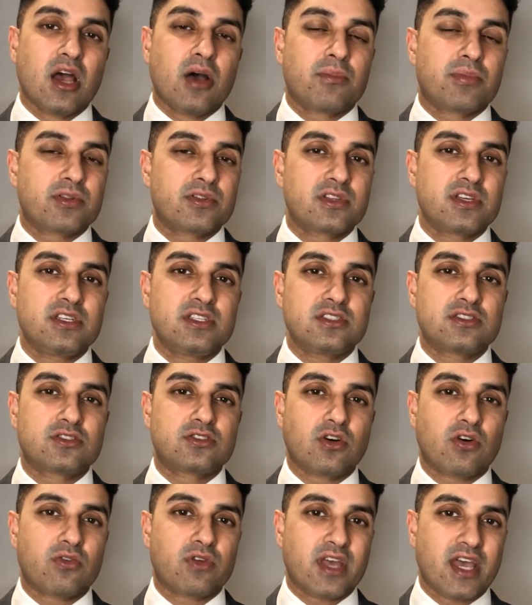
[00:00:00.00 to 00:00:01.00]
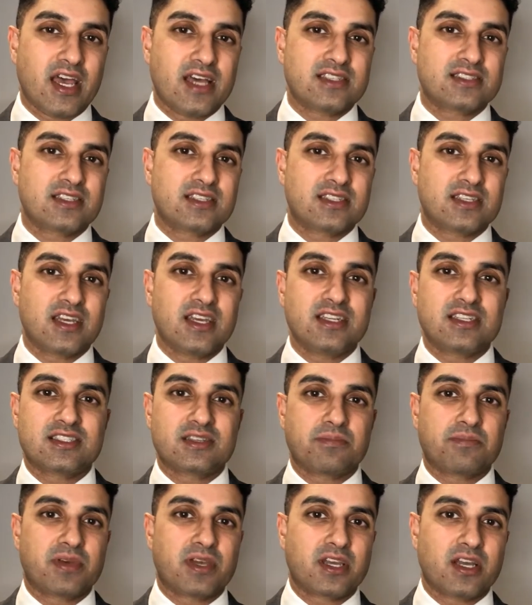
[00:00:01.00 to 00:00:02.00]
Please don't hesitate
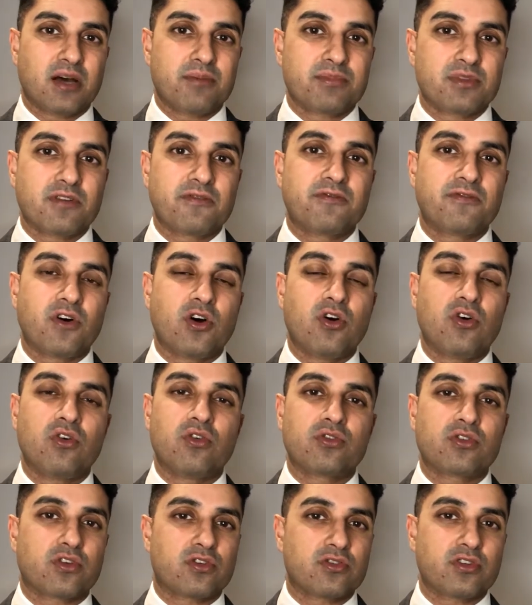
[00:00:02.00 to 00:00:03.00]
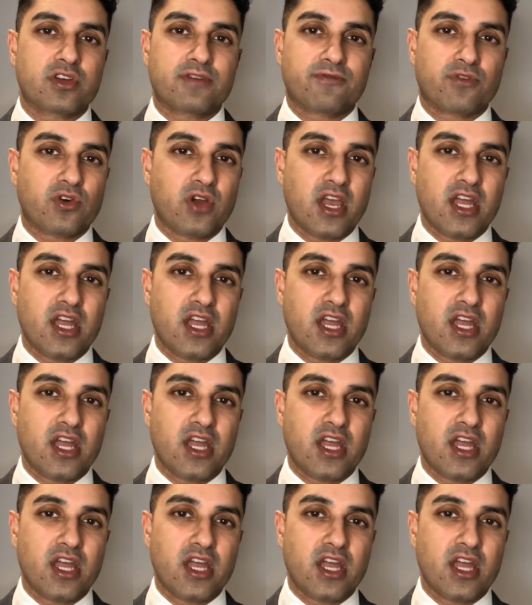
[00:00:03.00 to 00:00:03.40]
to pick up the phone or look for